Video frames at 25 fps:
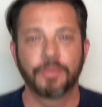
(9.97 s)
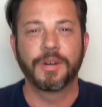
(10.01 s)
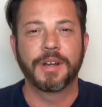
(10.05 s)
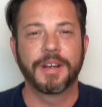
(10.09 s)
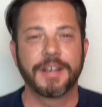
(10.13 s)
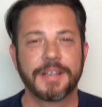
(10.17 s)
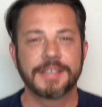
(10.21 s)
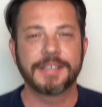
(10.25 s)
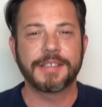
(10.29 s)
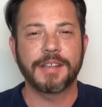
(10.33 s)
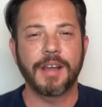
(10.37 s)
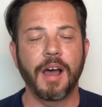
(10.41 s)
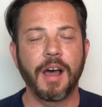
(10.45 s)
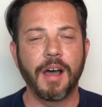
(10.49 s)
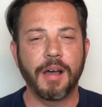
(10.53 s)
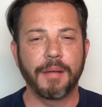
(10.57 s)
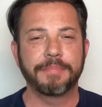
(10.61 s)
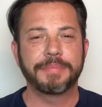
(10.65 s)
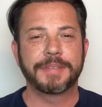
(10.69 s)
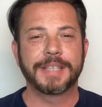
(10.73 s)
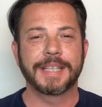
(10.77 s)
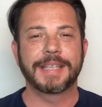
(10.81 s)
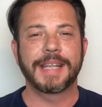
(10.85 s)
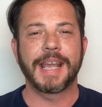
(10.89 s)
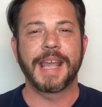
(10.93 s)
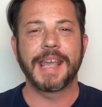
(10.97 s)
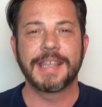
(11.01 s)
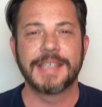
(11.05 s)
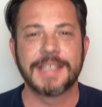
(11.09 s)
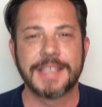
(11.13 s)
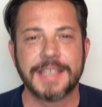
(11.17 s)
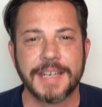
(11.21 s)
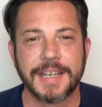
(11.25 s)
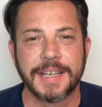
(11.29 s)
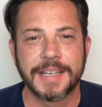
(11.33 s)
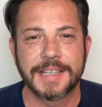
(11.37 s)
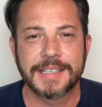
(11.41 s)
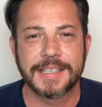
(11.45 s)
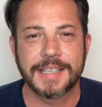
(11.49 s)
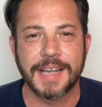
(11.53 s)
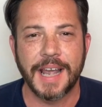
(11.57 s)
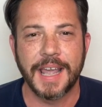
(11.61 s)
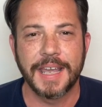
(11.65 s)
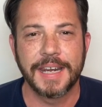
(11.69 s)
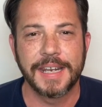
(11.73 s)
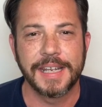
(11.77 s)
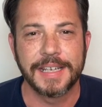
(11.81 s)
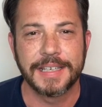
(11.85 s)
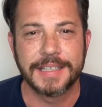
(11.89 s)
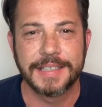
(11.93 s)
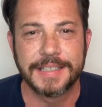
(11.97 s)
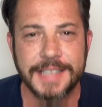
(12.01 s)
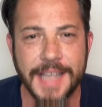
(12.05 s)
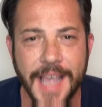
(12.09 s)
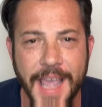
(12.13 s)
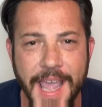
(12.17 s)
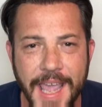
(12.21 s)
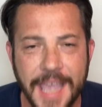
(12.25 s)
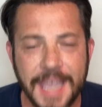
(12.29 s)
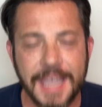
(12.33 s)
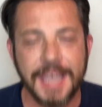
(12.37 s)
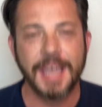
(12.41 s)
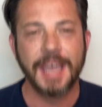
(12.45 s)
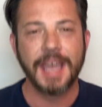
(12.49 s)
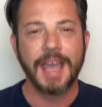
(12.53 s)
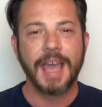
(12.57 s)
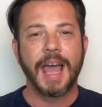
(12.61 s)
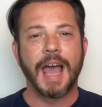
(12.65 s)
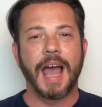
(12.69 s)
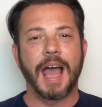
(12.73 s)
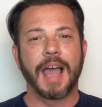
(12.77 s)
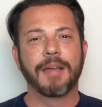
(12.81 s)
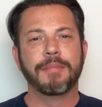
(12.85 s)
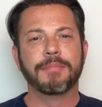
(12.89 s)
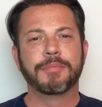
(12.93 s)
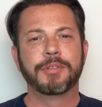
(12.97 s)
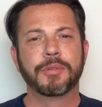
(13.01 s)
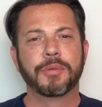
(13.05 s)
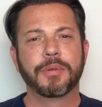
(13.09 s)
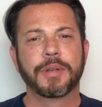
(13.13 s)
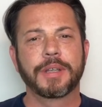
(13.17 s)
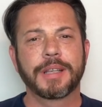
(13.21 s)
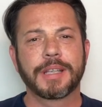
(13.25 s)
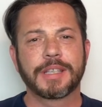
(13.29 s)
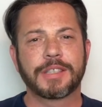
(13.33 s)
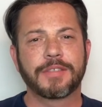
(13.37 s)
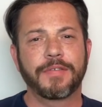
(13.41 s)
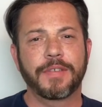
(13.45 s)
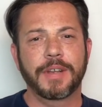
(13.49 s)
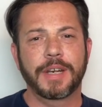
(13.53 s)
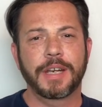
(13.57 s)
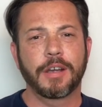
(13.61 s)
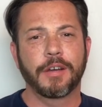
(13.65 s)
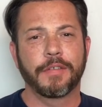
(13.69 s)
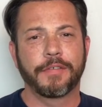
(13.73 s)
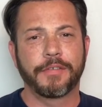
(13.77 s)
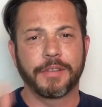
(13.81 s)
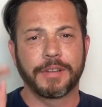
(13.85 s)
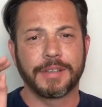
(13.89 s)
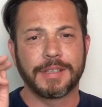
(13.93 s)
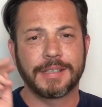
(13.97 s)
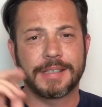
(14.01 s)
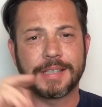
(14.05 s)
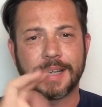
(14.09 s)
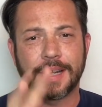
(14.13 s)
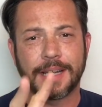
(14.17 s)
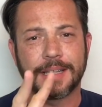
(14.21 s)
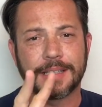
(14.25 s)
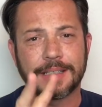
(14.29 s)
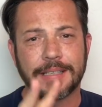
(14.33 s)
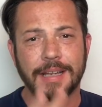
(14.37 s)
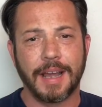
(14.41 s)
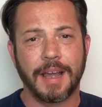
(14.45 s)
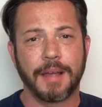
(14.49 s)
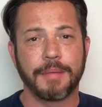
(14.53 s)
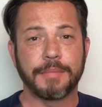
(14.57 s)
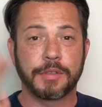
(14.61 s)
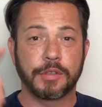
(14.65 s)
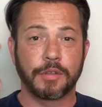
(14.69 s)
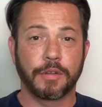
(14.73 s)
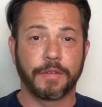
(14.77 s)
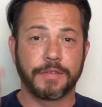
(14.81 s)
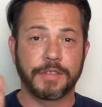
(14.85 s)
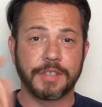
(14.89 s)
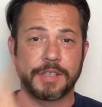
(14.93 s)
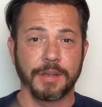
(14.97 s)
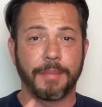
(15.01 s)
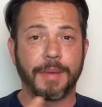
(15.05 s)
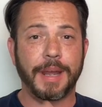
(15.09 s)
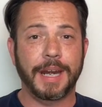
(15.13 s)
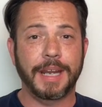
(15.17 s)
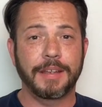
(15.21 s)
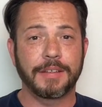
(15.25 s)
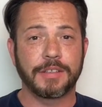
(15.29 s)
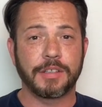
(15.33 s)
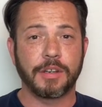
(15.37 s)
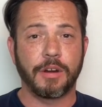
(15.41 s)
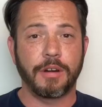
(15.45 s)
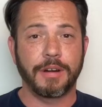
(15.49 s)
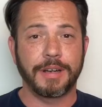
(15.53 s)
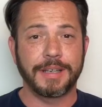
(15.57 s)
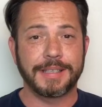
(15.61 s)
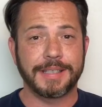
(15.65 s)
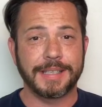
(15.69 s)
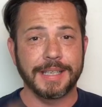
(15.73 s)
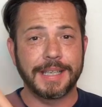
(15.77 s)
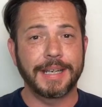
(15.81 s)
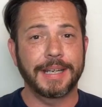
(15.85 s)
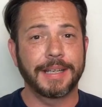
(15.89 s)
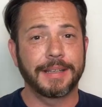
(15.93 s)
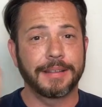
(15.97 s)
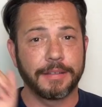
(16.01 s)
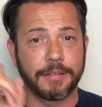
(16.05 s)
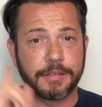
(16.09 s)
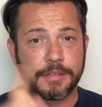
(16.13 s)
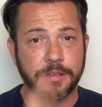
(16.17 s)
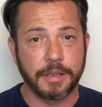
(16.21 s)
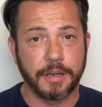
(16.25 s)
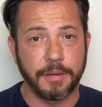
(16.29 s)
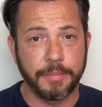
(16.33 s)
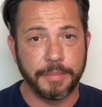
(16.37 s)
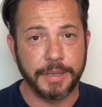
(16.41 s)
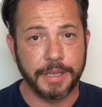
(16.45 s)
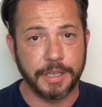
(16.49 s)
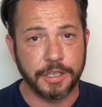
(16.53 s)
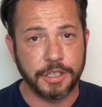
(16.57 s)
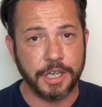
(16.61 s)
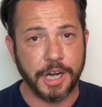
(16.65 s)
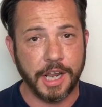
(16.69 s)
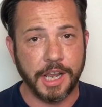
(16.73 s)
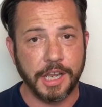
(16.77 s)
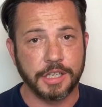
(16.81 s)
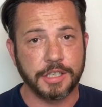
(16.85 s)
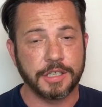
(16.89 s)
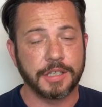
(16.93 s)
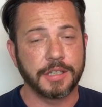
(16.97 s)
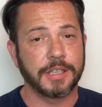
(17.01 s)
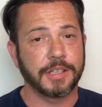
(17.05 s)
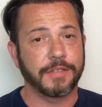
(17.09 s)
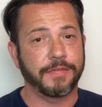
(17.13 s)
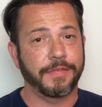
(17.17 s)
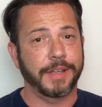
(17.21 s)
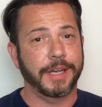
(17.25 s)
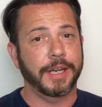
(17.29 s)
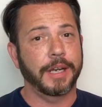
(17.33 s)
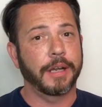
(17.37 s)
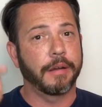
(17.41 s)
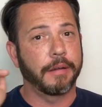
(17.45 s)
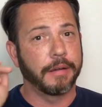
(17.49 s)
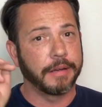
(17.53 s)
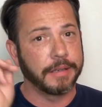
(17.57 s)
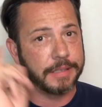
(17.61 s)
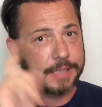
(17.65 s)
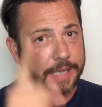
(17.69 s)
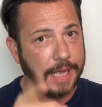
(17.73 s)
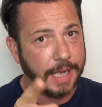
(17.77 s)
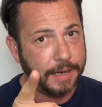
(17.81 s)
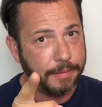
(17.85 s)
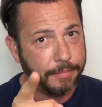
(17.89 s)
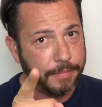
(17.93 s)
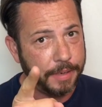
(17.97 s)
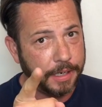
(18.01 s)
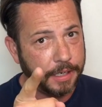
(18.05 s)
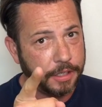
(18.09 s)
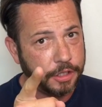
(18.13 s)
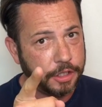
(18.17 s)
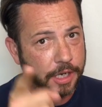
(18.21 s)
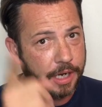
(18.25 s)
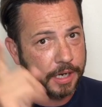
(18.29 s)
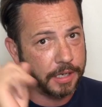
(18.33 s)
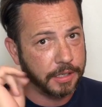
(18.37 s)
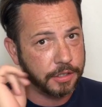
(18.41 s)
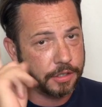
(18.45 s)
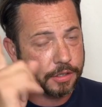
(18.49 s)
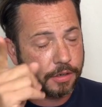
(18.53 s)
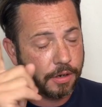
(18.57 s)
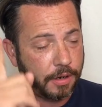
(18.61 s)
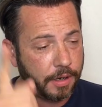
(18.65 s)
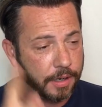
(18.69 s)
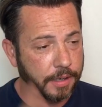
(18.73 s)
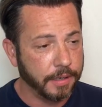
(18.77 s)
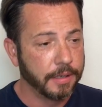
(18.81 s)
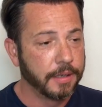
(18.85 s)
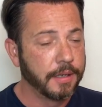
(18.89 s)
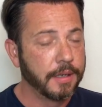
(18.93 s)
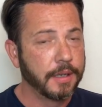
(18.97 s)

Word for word: What is up? Today's an exciting day. I'm doing this video for the second time, so if somebody has already seen it, there's going to be a change in this video. I just had to make a change. Sorry.